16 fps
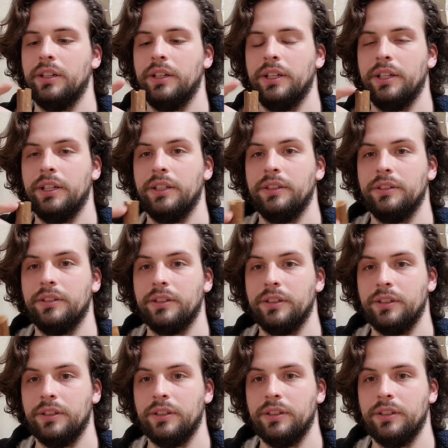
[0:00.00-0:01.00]
And
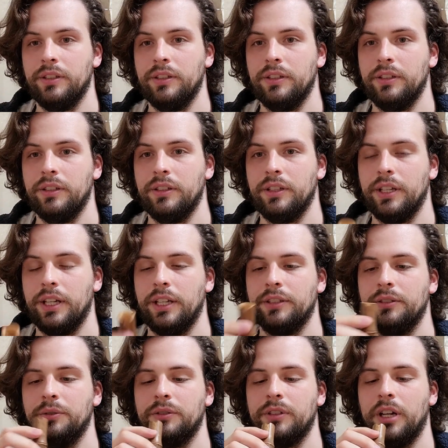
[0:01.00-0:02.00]

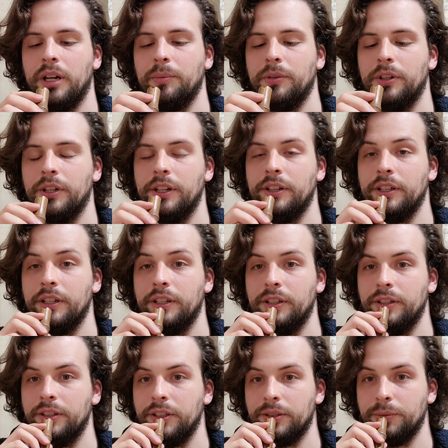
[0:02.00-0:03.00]
has no stopper or anything.
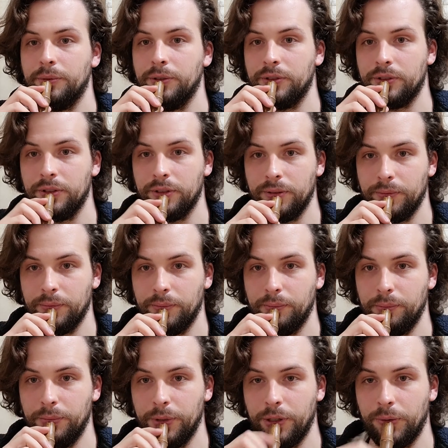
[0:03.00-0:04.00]
You're just supposed to
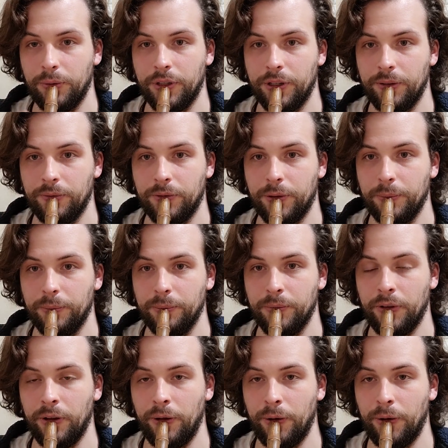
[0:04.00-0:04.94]
blow on it from,